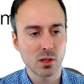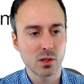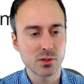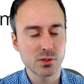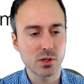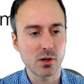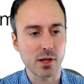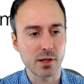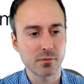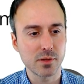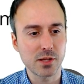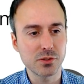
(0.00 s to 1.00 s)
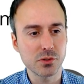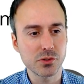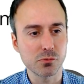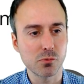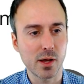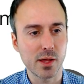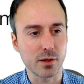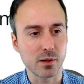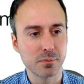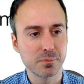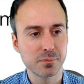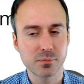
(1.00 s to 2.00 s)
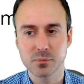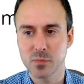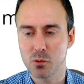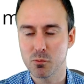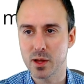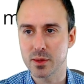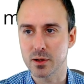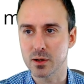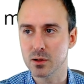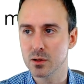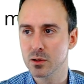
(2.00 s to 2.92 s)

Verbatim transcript: Sorry, I told you weather. Weather.